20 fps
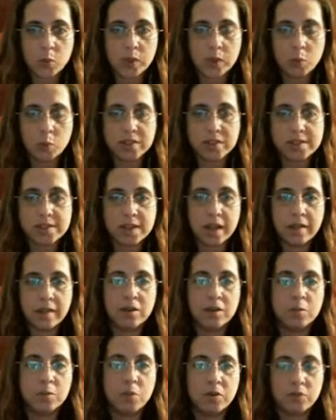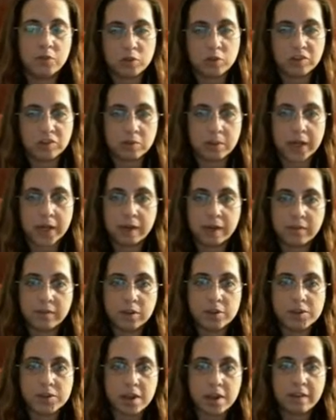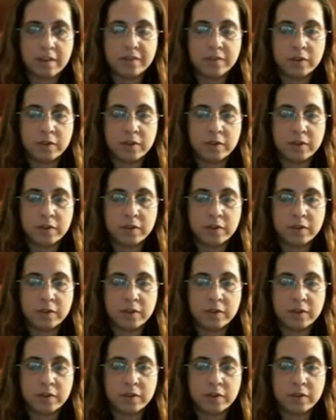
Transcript: we can work together to move through some of the heavier stuff.